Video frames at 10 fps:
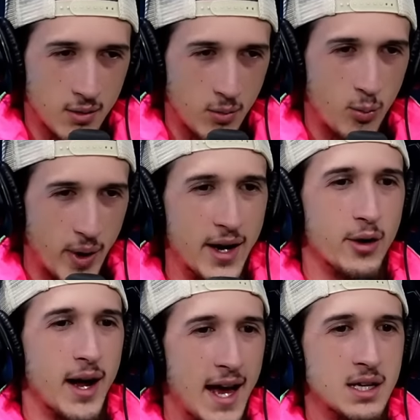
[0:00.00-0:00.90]

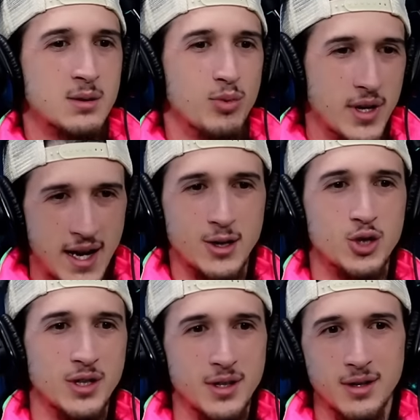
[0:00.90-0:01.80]
better
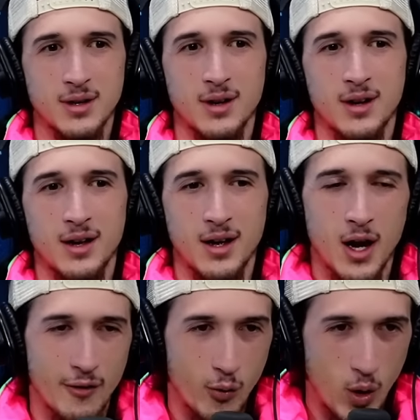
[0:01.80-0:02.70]
explanation of, but,